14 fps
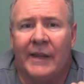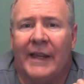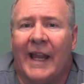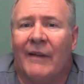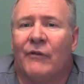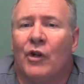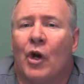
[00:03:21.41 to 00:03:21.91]

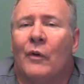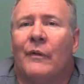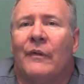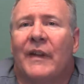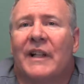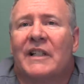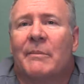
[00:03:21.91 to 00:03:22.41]
they have no
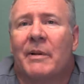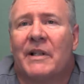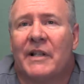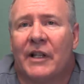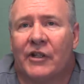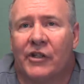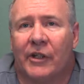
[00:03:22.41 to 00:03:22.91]
fixed
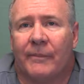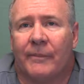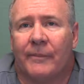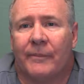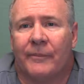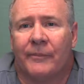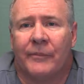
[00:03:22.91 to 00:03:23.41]
position
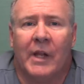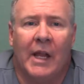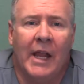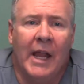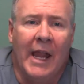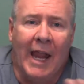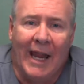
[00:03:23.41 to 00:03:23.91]

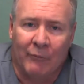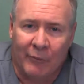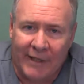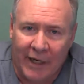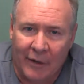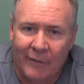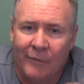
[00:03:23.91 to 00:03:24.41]

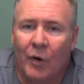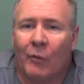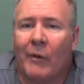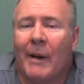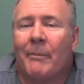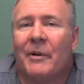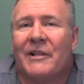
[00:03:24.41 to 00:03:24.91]
and therefore
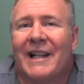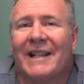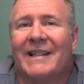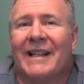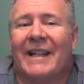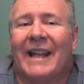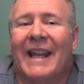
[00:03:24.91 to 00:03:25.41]

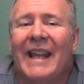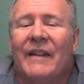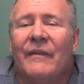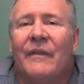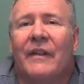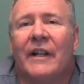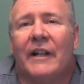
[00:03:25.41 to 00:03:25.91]
represents an
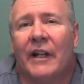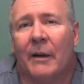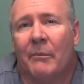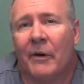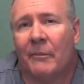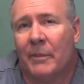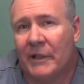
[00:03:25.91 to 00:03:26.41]
infinite
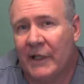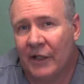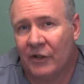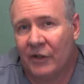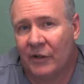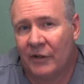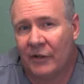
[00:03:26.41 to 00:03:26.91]
number of
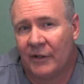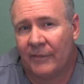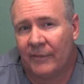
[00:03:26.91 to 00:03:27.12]
potentials.